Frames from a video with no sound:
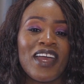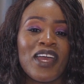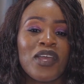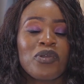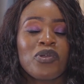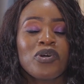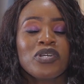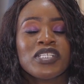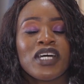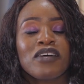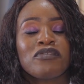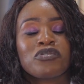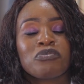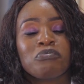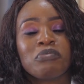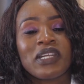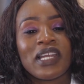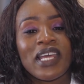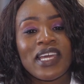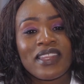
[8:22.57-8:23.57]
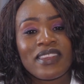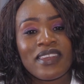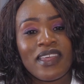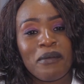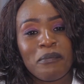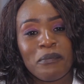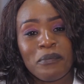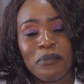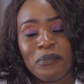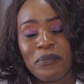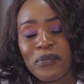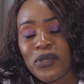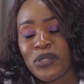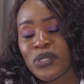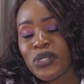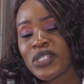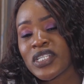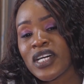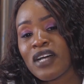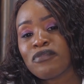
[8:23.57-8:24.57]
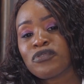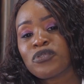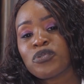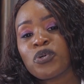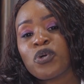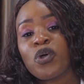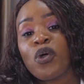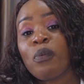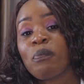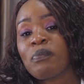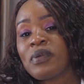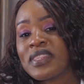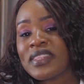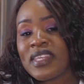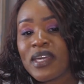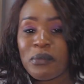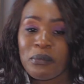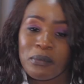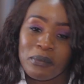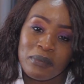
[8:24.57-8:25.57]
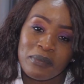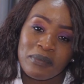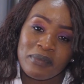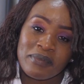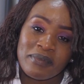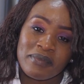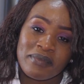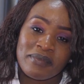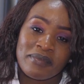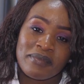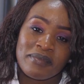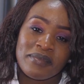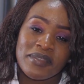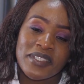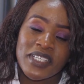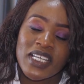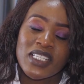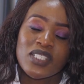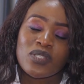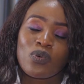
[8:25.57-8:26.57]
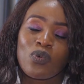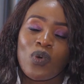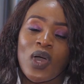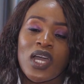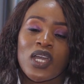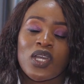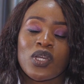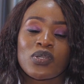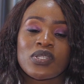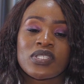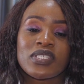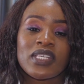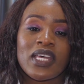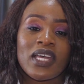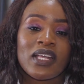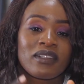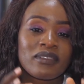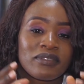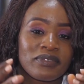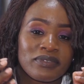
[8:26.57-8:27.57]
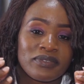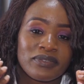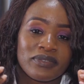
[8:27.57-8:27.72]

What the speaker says: You don't have to be like them. You don't have to copy them. Just work so